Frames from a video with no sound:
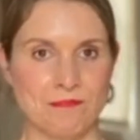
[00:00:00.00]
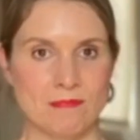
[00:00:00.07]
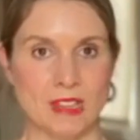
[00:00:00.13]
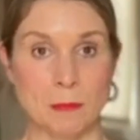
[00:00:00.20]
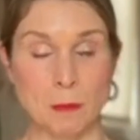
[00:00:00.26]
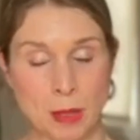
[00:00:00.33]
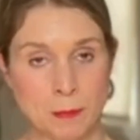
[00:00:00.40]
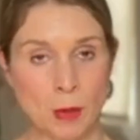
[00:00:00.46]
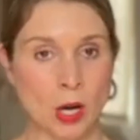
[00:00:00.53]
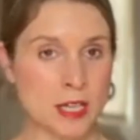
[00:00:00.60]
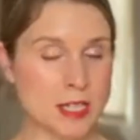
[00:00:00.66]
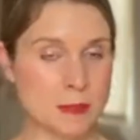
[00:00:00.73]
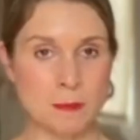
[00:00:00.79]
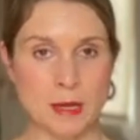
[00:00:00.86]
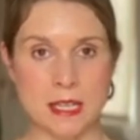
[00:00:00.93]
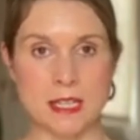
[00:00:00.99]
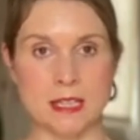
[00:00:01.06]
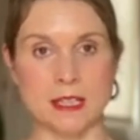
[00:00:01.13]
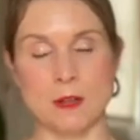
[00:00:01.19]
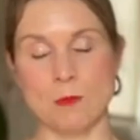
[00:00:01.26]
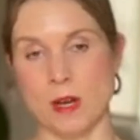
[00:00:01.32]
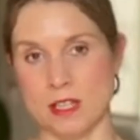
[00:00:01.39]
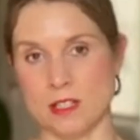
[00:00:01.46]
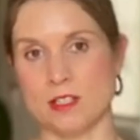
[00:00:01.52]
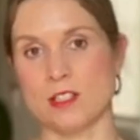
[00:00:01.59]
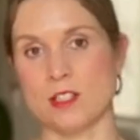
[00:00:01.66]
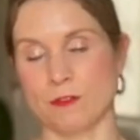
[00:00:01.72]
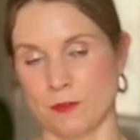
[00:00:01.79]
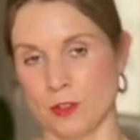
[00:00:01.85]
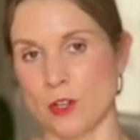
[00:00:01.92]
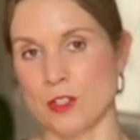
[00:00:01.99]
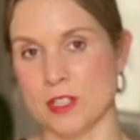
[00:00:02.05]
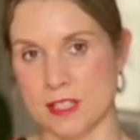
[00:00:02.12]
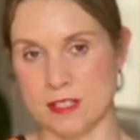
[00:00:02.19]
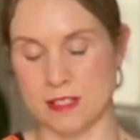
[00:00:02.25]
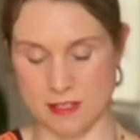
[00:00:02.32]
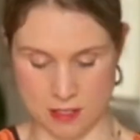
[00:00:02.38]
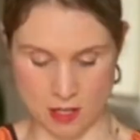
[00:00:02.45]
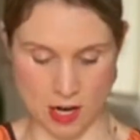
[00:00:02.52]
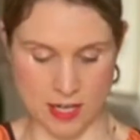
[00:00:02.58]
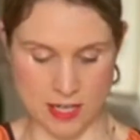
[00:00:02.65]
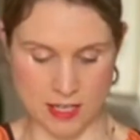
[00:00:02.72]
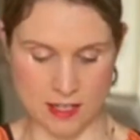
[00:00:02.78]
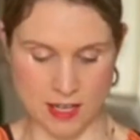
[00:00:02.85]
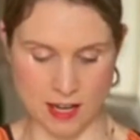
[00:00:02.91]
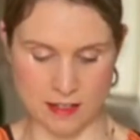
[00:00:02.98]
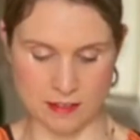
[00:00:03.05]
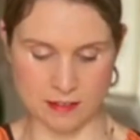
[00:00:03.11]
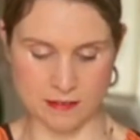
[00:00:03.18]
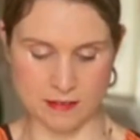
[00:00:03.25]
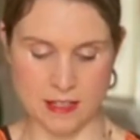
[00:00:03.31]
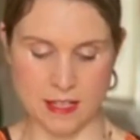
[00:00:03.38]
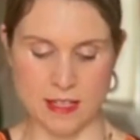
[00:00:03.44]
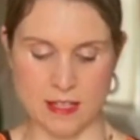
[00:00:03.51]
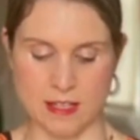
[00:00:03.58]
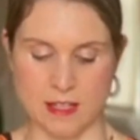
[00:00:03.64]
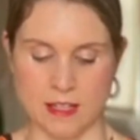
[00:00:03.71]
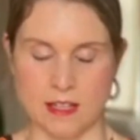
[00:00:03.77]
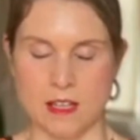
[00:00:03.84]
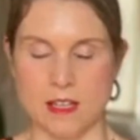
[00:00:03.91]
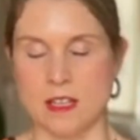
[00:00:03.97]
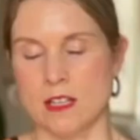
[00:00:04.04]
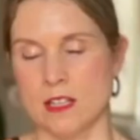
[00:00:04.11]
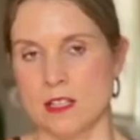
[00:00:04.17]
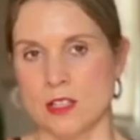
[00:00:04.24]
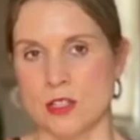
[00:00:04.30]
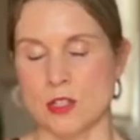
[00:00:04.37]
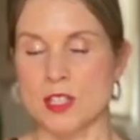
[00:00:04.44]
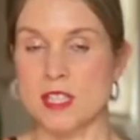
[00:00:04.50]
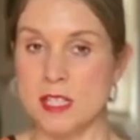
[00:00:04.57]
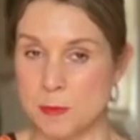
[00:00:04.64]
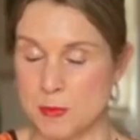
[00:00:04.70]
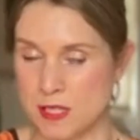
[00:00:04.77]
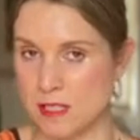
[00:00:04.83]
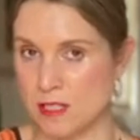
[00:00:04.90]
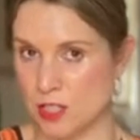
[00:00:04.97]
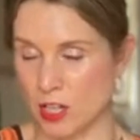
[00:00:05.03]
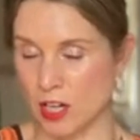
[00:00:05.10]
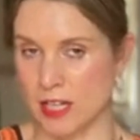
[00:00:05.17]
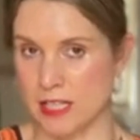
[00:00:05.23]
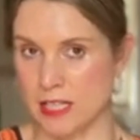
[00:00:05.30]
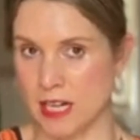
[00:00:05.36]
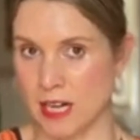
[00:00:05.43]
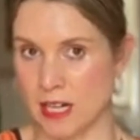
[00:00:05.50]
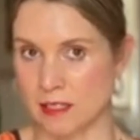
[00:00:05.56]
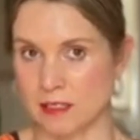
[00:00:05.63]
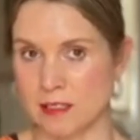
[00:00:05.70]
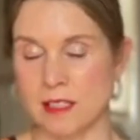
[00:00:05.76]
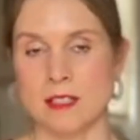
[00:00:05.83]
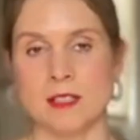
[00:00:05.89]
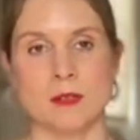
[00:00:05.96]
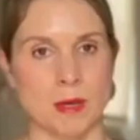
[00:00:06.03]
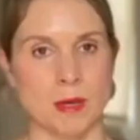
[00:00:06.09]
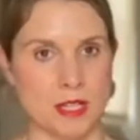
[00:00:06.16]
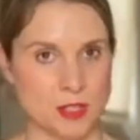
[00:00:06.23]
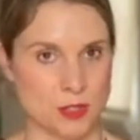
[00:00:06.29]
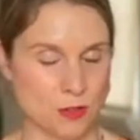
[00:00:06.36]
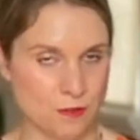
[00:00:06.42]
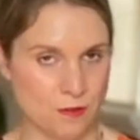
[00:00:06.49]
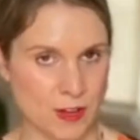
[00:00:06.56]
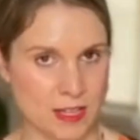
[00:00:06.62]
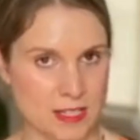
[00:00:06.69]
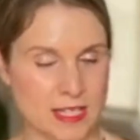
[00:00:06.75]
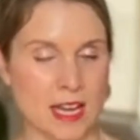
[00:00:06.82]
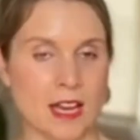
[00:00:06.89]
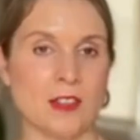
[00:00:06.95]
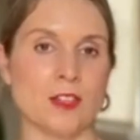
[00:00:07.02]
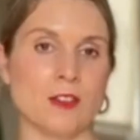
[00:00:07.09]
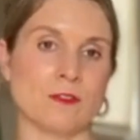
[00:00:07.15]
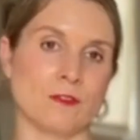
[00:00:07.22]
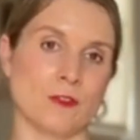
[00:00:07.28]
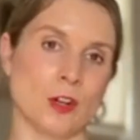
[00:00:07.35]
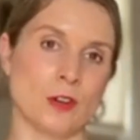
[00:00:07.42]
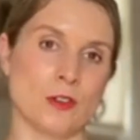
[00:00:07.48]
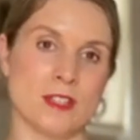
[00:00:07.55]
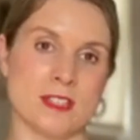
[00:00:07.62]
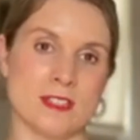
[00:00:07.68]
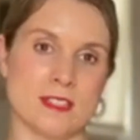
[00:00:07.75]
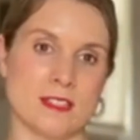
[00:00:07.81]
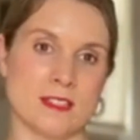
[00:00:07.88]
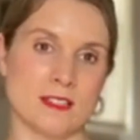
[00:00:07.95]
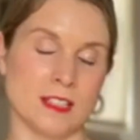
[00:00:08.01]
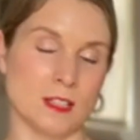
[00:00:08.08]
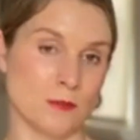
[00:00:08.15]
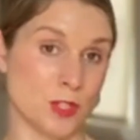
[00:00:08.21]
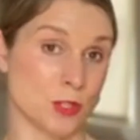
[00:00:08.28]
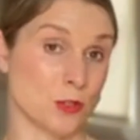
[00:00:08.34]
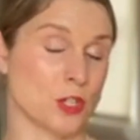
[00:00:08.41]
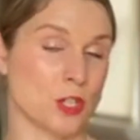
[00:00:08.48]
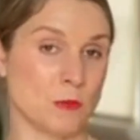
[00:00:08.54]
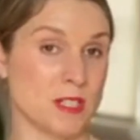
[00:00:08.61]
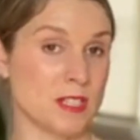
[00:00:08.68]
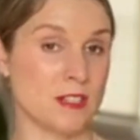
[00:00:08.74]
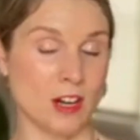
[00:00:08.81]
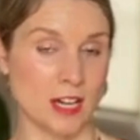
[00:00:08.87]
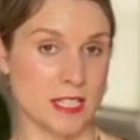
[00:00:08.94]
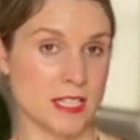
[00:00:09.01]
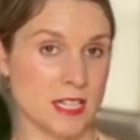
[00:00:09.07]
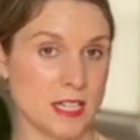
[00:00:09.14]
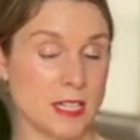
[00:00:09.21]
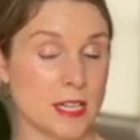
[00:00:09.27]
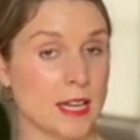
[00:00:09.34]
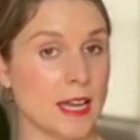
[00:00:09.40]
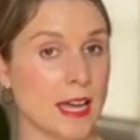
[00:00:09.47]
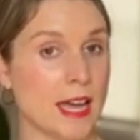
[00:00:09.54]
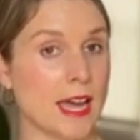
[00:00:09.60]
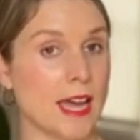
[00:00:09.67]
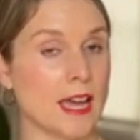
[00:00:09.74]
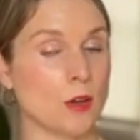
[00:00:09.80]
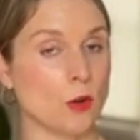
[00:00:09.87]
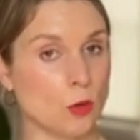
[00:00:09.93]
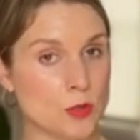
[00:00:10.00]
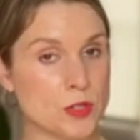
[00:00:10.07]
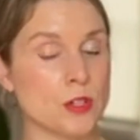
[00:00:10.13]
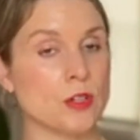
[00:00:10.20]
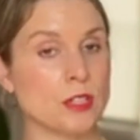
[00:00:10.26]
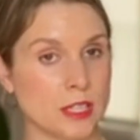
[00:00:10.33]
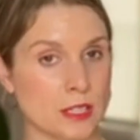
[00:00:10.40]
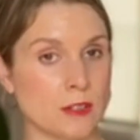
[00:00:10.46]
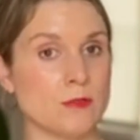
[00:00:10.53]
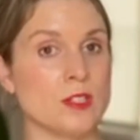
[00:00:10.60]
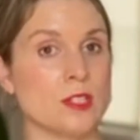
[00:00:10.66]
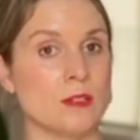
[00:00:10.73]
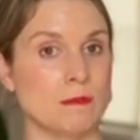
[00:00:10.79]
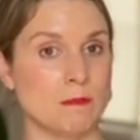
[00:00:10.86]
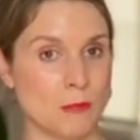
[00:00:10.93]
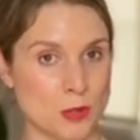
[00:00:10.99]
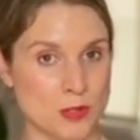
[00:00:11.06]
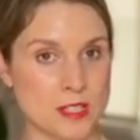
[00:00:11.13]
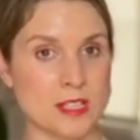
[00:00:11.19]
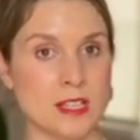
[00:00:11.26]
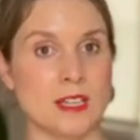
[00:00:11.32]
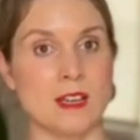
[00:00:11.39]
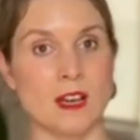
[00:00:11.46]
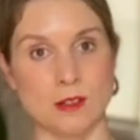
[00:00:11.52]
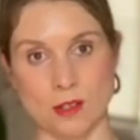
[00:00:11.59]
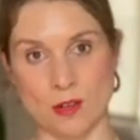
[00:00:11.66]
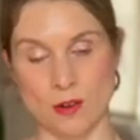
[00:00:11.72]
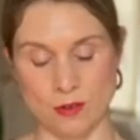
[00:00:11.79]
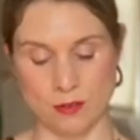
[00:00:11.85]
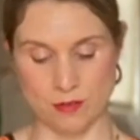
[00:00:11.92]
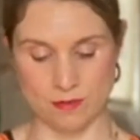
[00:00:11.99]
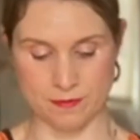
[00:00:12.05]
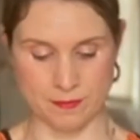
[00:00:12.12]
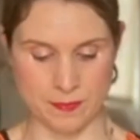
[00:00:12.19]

My mind immediately went to Florence Nightingale. So Simpson died young, but I soon found out that Florence lived till she was 90 and also lived mostly alone.